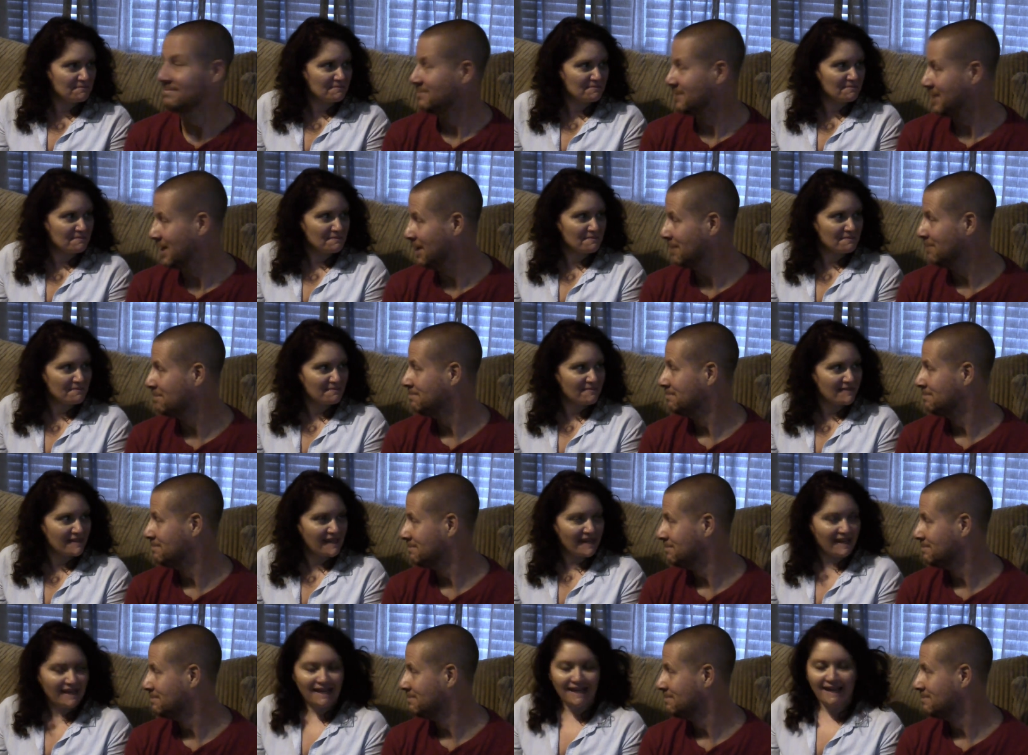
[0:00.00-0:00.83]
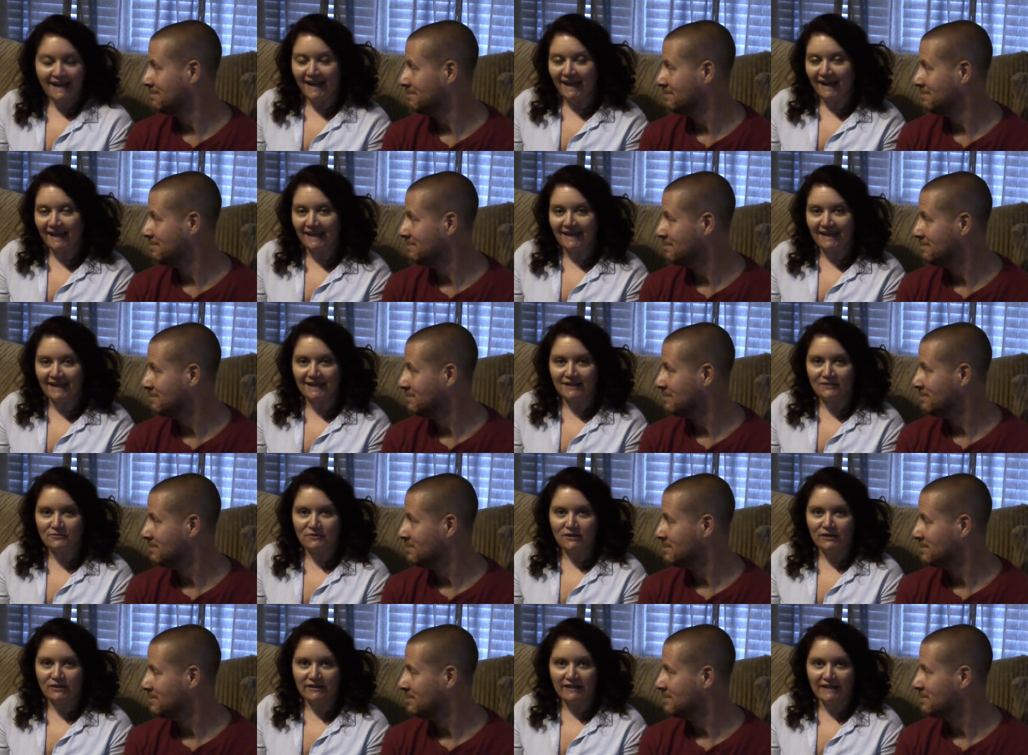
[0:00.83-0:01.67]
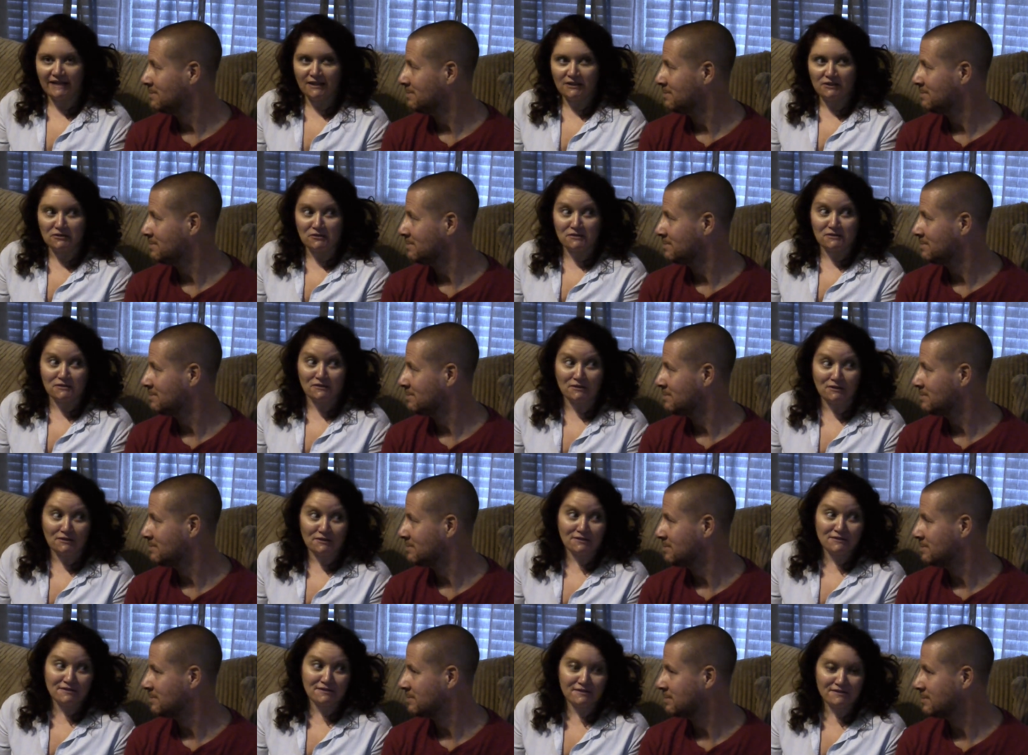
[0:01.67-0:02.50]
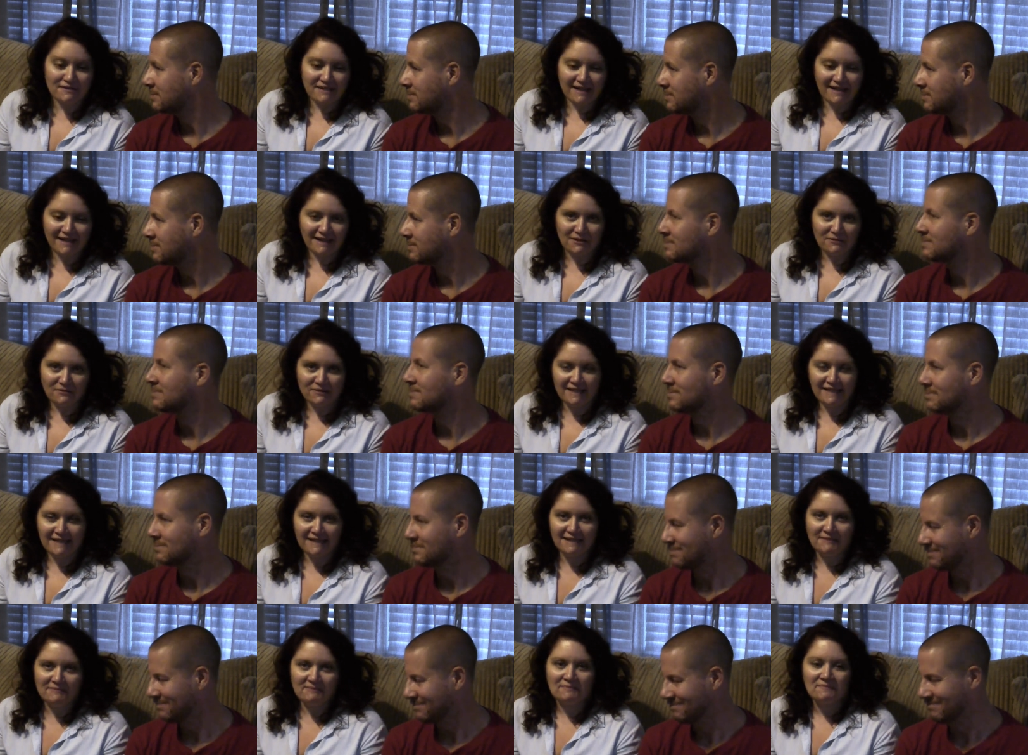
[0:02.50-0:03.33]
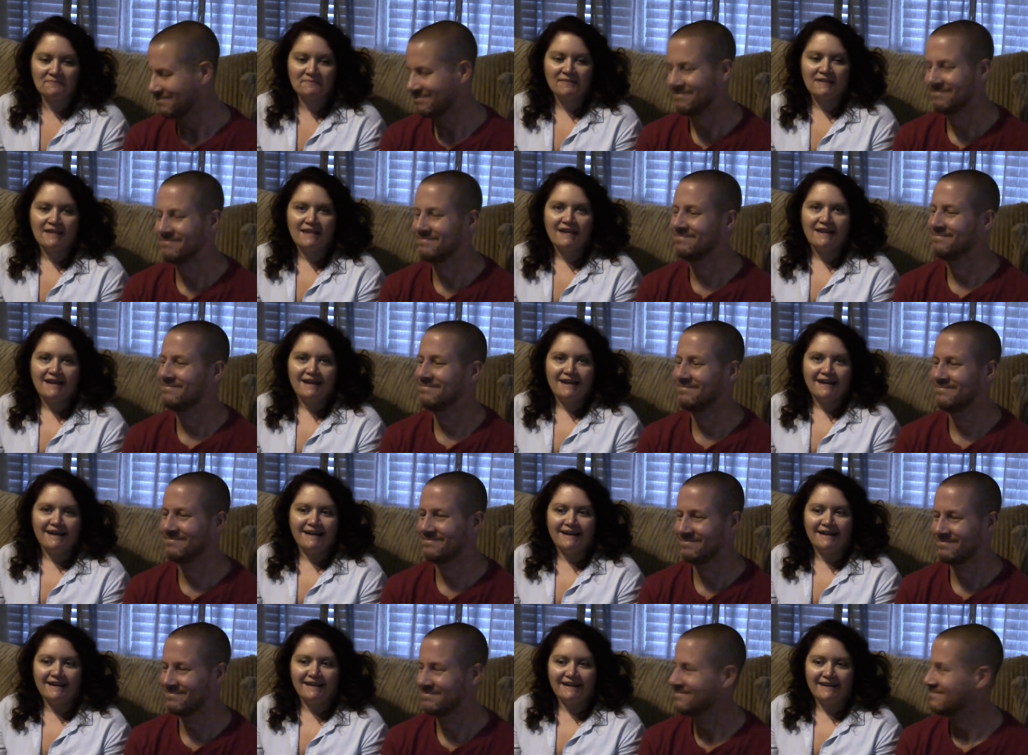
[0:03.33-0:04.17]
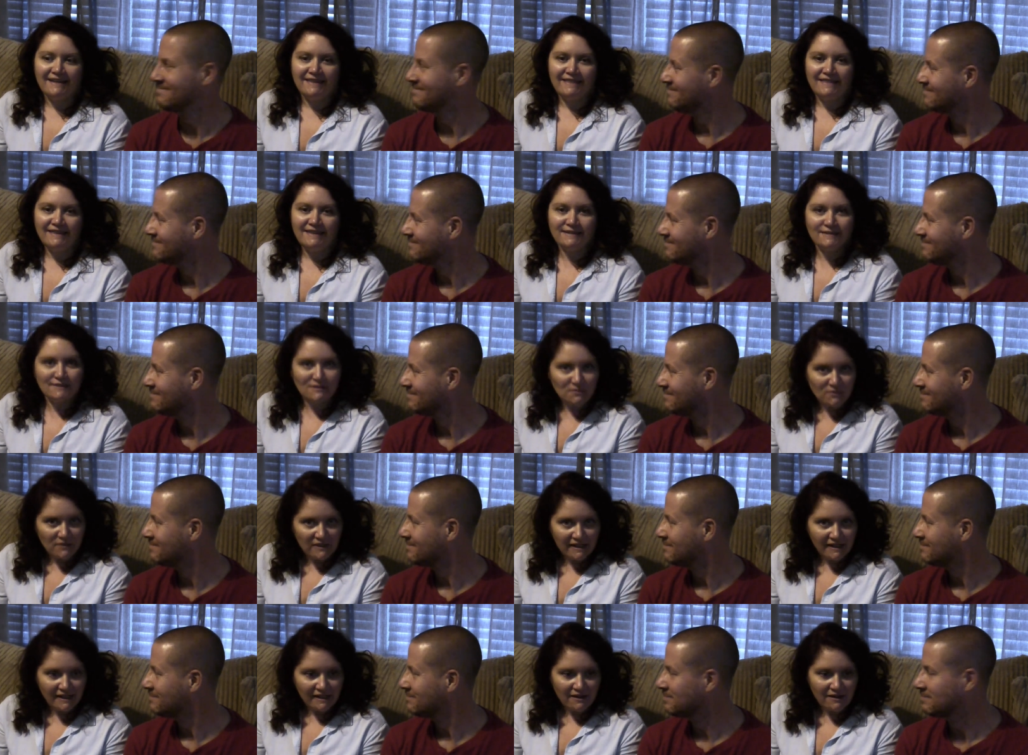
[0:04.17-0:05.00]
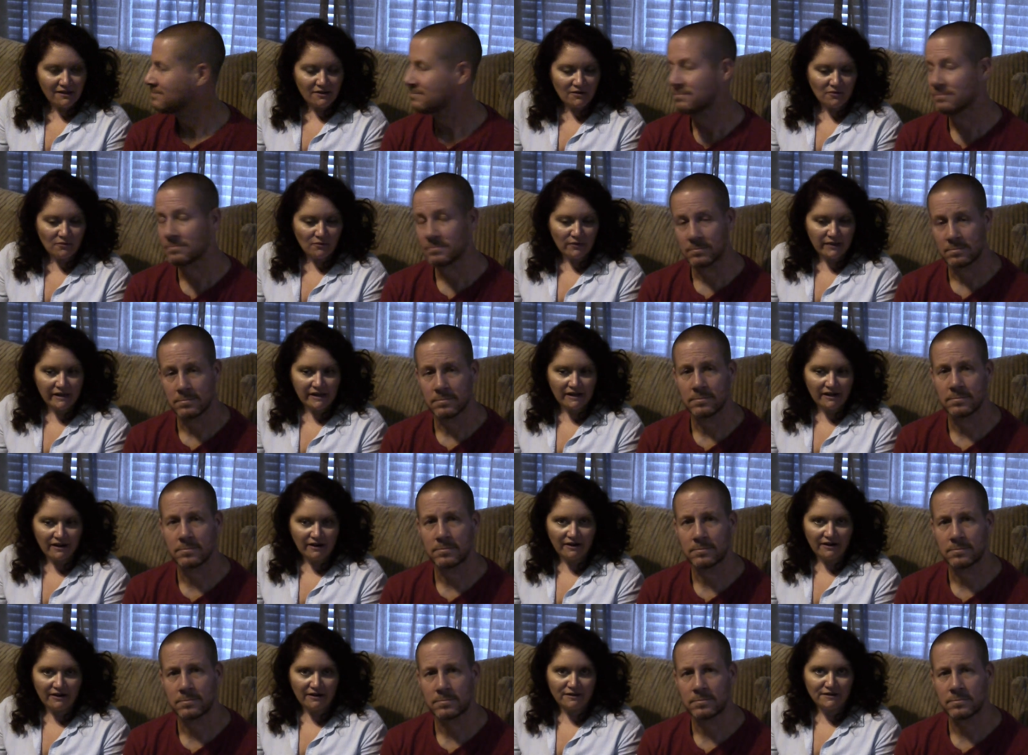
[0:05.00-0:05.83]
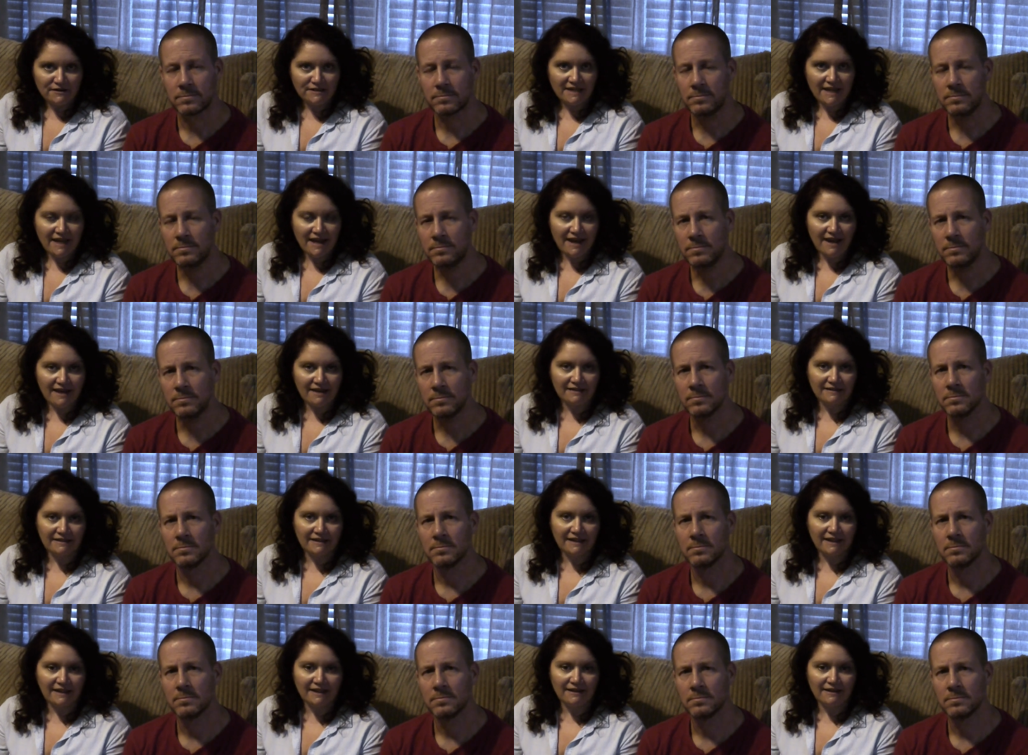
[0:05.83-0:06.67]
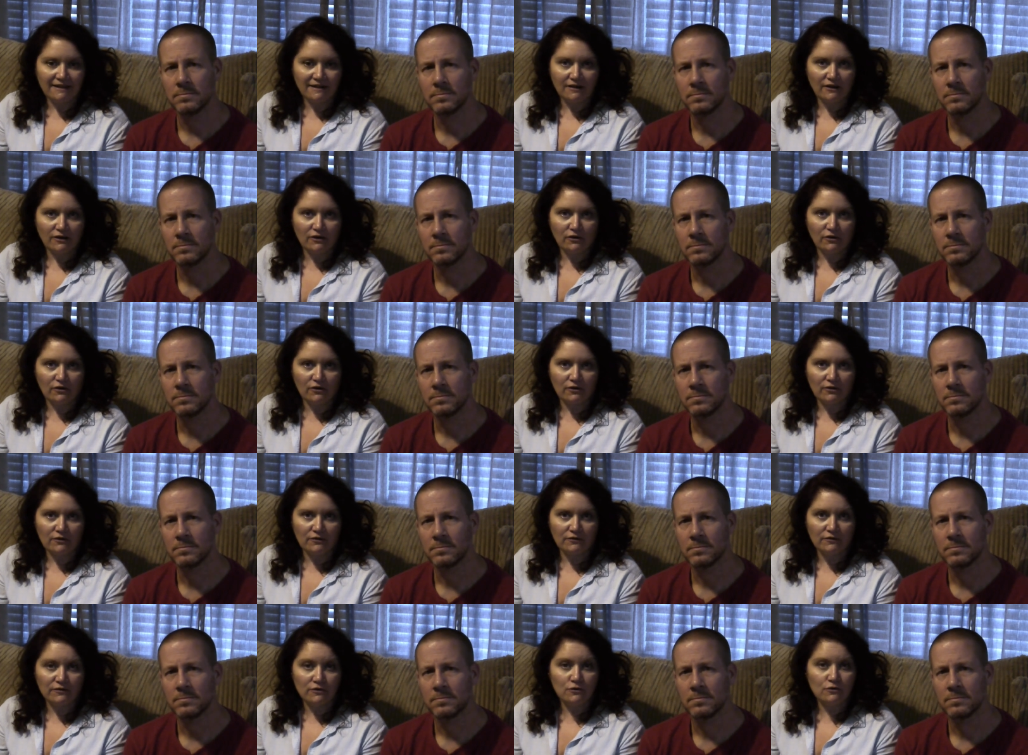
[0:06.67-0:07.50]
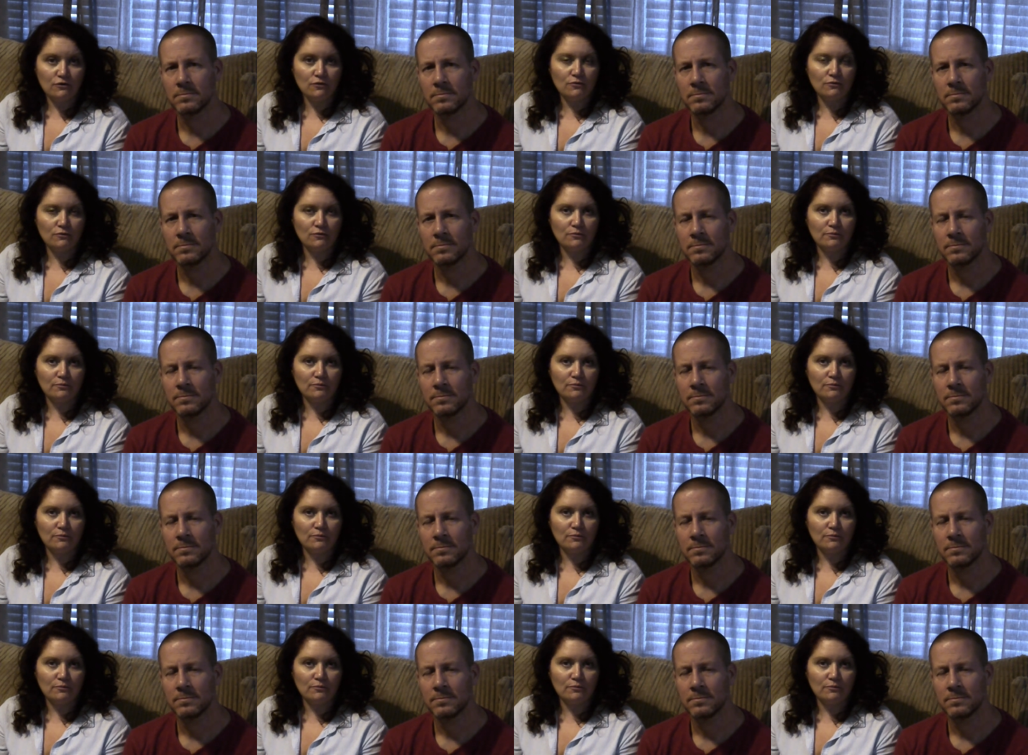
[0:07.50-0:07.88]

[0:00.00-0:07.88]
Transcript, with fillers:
Speaker 1: Yeah. And we are getting closer and closer to Halloween. Uh, this week we are tackling a, a few